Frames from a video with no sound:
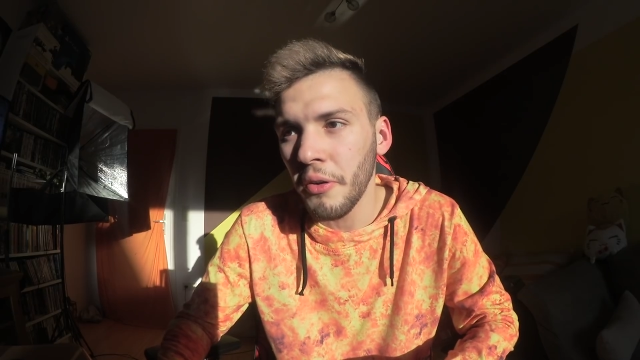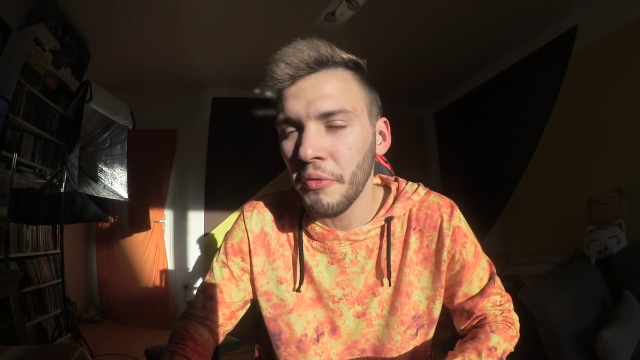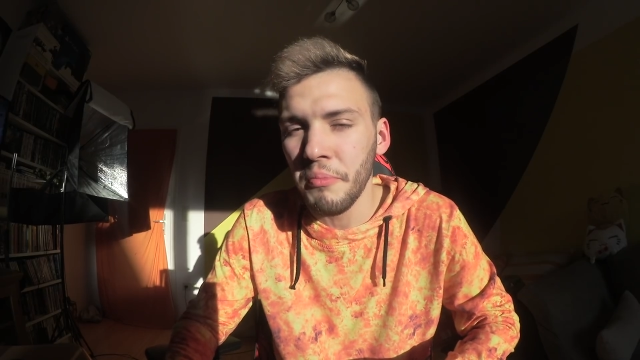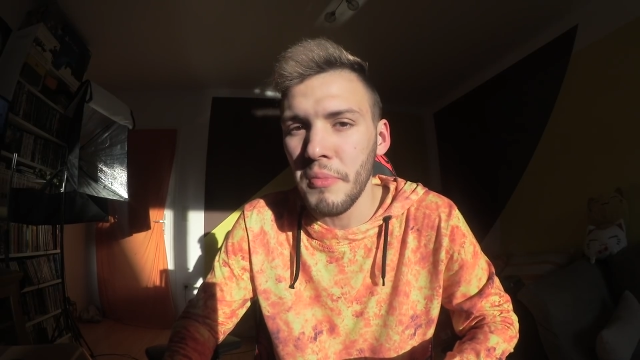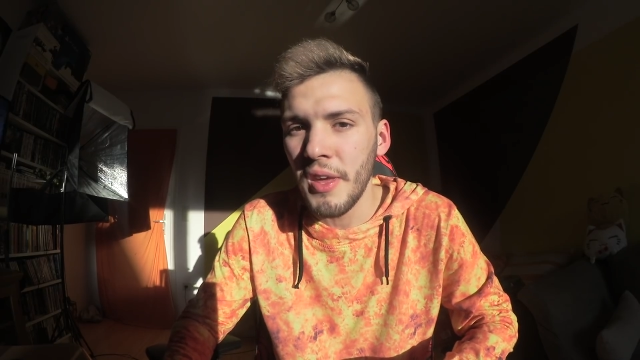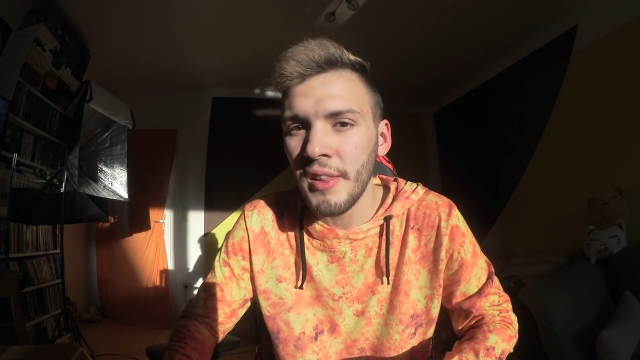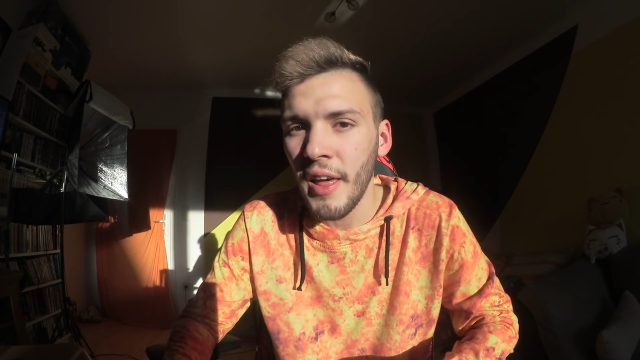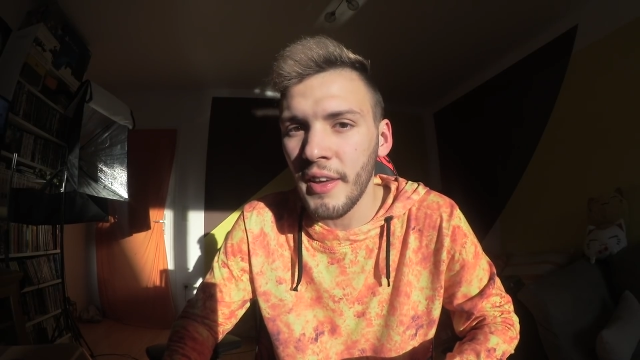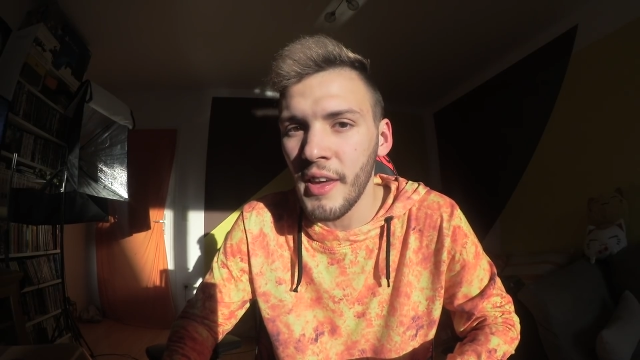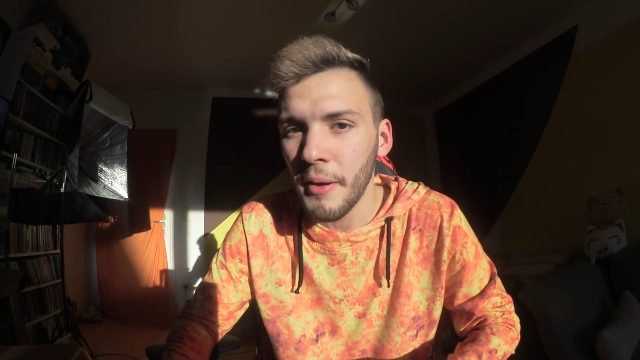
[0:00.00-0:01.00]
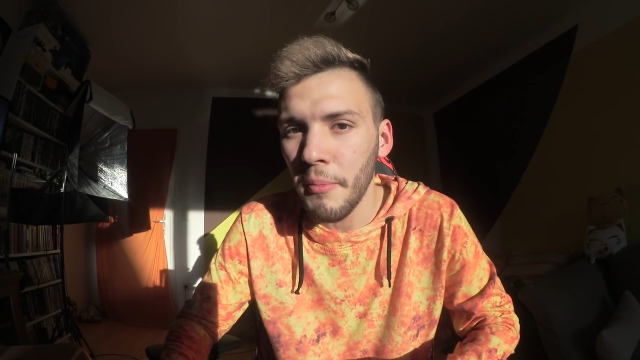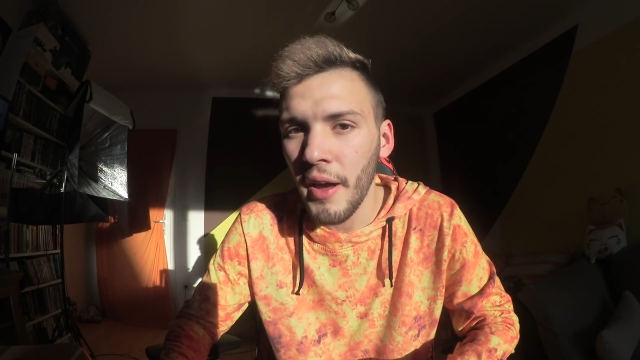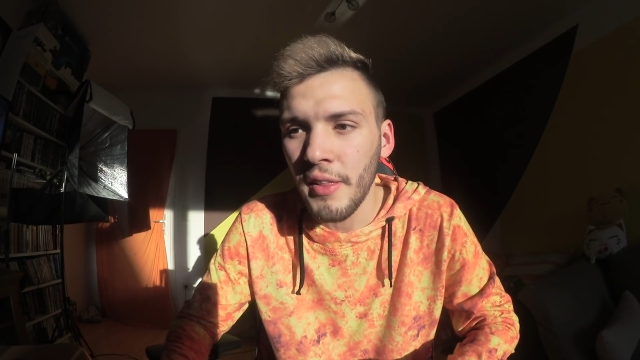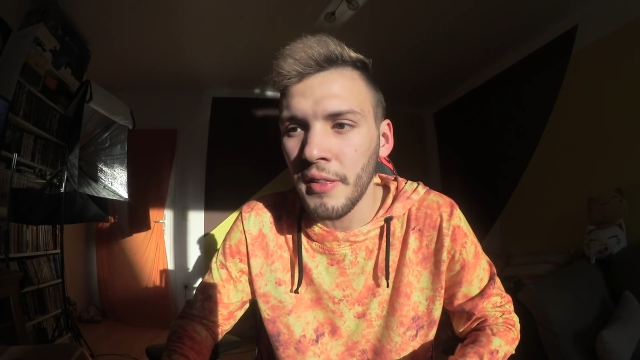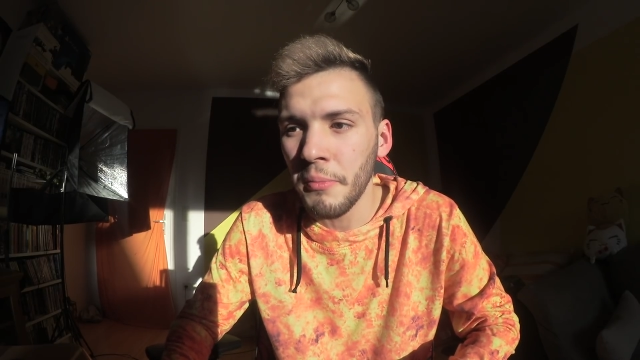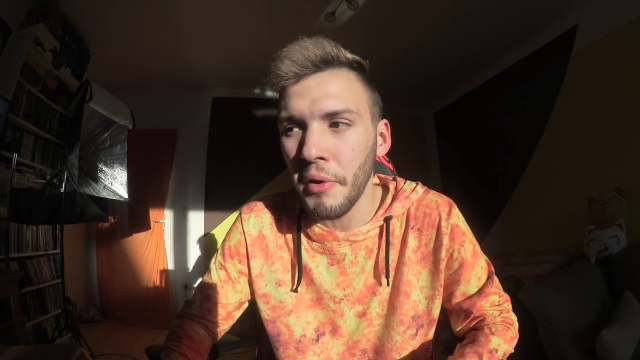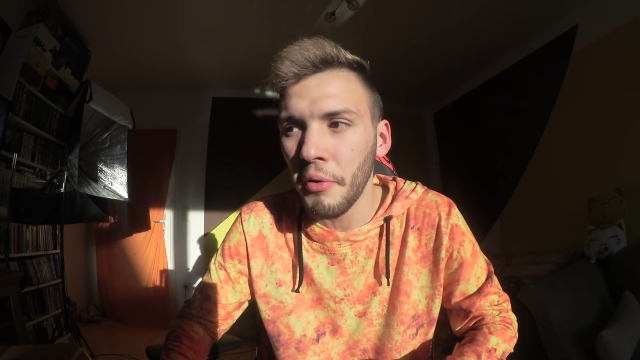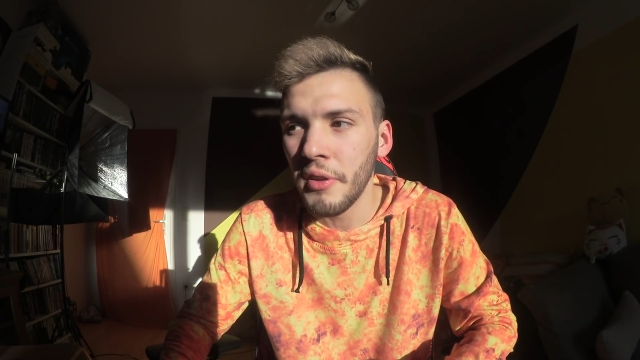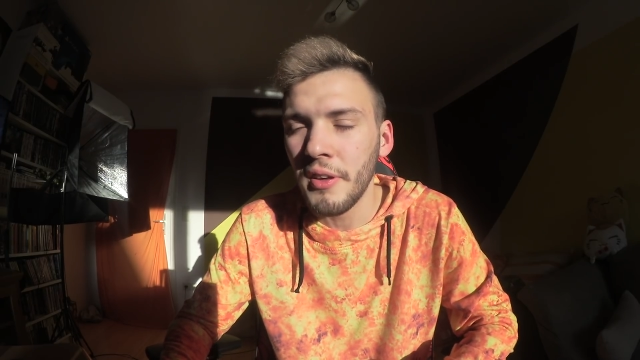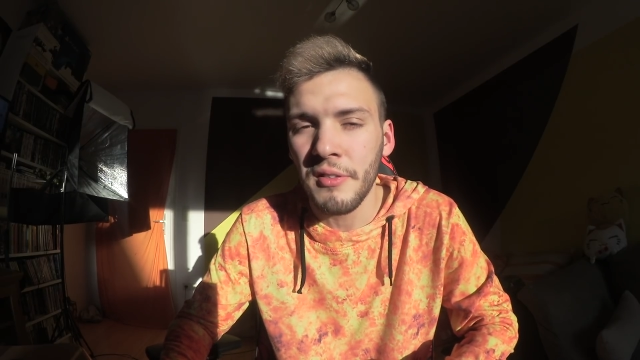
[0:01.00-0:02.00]
of me liking My Little
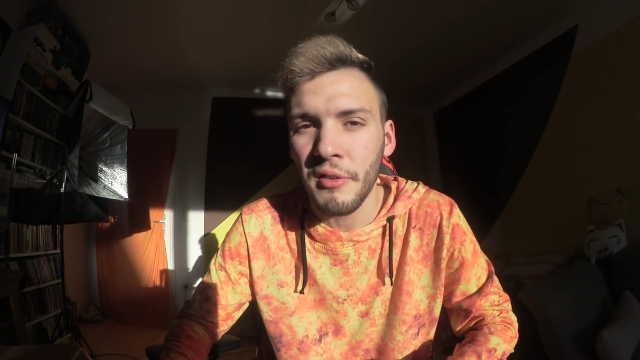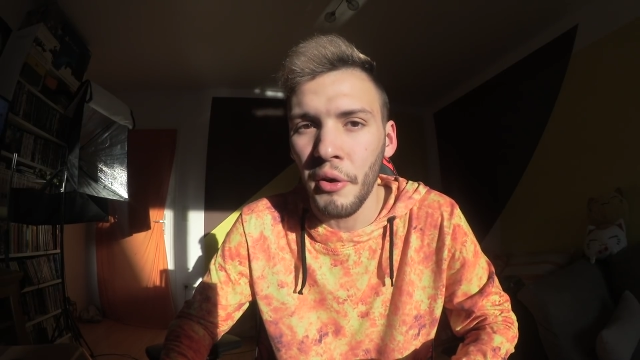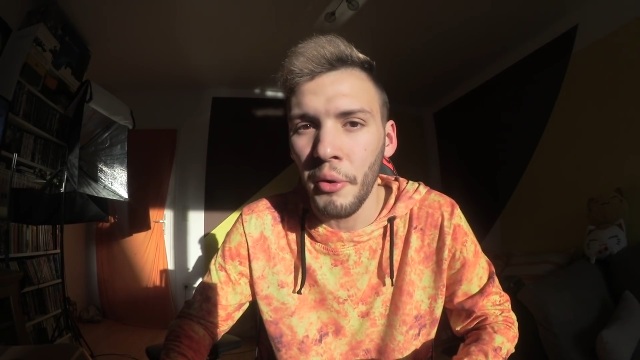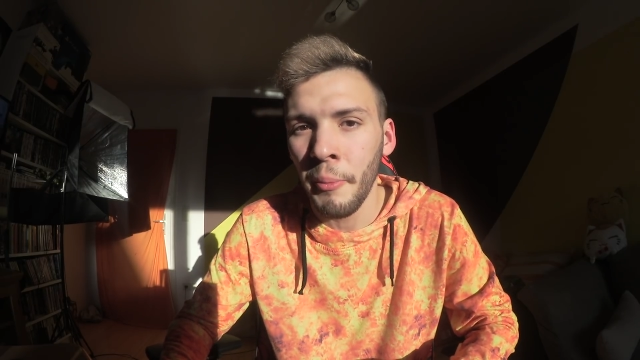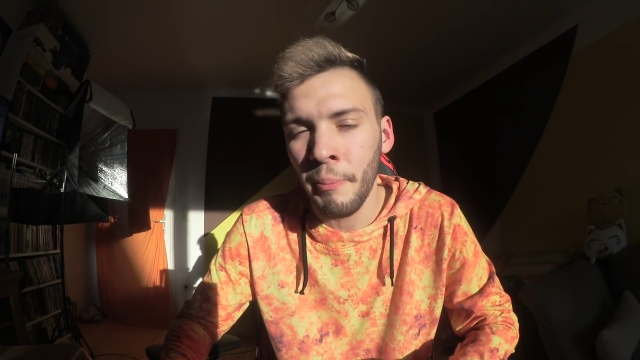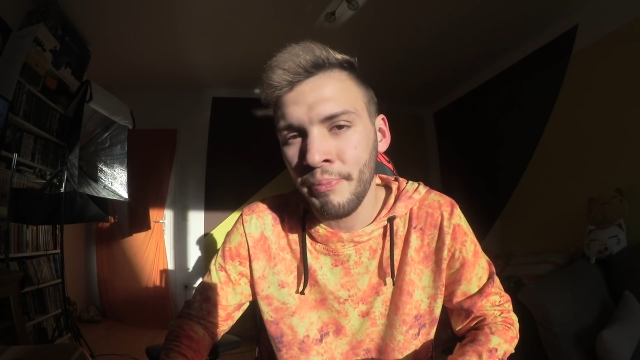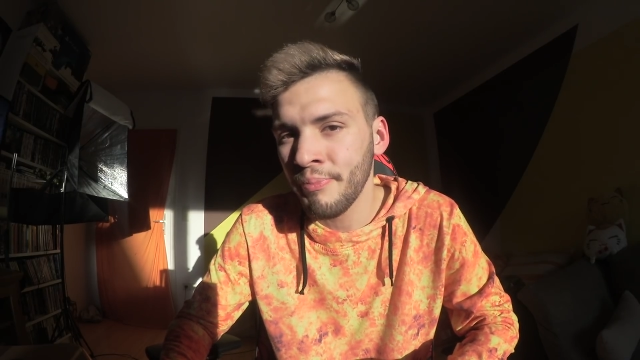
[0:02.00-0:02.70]
Pony. So